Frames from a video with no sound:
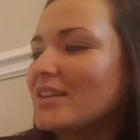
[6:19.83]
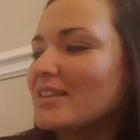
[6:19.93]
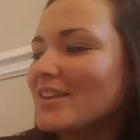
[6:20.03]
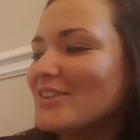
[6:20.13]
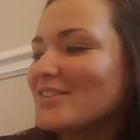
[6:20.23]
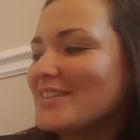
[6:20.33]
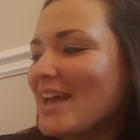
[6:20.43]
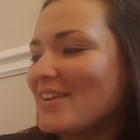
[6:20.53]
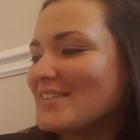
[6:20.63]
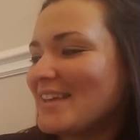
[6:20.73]
Little
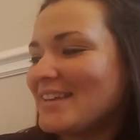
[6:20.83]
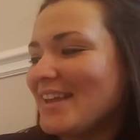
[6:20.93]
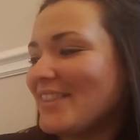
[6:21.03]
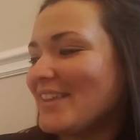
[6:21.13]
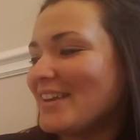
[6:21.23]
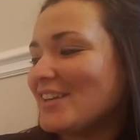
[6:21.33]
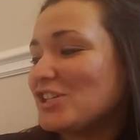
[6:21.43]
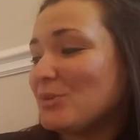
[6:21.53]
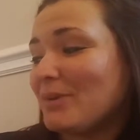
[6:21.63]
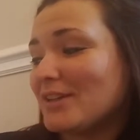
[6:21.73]
Sal said nothing.
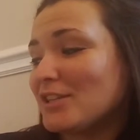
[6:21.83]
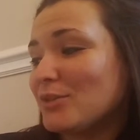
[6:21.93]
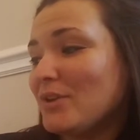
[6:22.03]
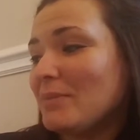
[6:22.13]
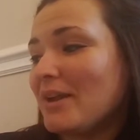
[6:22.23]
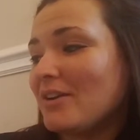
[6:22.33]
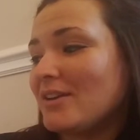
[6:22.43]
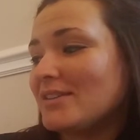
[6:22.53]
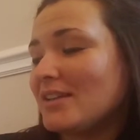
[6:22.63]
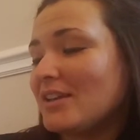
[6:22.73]
She picked 3
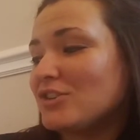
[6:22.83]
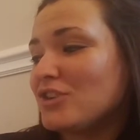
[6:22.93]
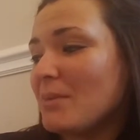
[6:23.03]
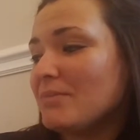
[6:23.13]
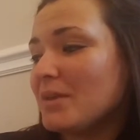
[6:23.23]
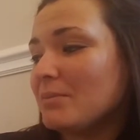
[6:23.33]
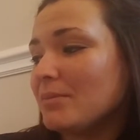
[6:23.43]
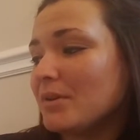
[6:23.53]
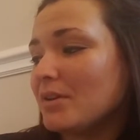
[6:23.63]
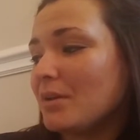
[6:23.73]
berries and dropped them,
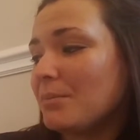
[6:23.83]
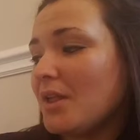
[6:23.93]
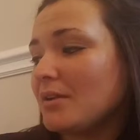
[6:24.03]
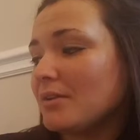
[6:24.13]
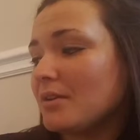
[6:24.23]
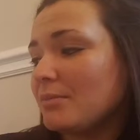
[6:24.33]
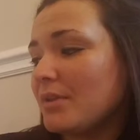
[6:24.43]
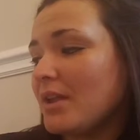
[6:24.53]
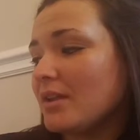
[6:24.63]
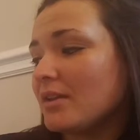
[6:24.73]
ka-plunk,
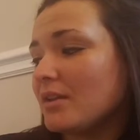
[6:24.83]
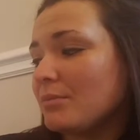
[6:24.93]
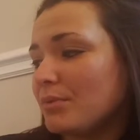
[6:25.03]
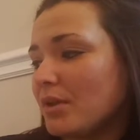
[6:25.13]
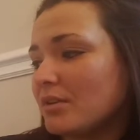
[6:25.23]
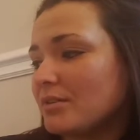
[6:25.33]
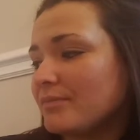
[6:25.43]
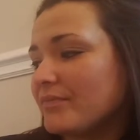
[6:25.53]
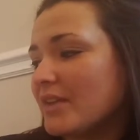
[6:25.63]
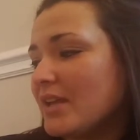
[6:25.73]
ka-plank, ka-plunk,
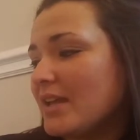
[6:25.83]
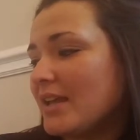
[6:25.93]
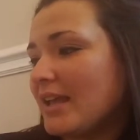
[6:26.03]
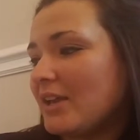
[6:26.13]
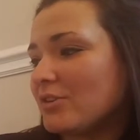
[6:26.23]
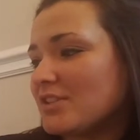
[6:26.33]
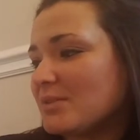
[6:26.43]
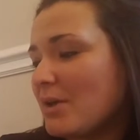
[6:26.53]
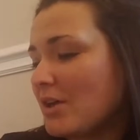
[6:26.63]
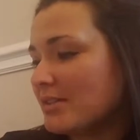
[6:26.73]
in her
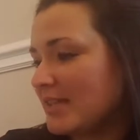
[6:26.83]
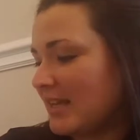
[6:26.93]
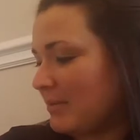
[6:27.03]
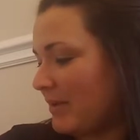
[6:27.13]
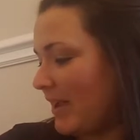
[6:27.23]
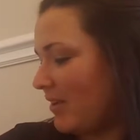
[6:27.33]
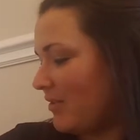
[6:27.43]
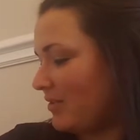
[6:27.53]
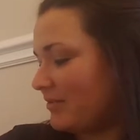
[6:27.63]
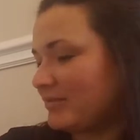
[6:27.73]
small tin pail.